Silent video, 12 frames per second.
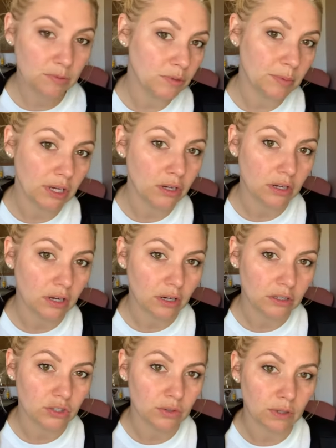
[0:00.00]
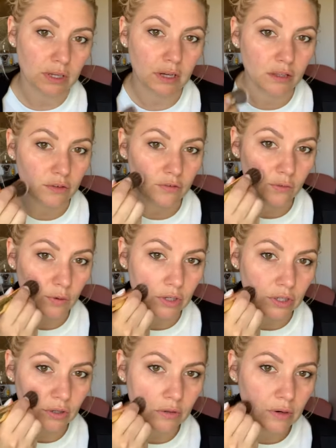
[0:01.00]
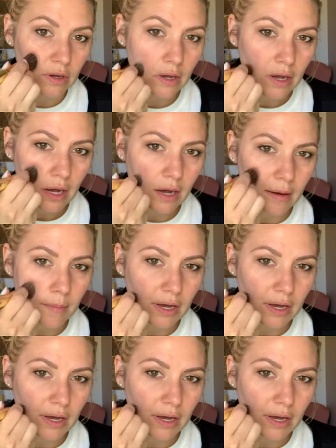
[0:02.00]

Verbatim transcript: would be a good contour color for you, um, mm-hmm.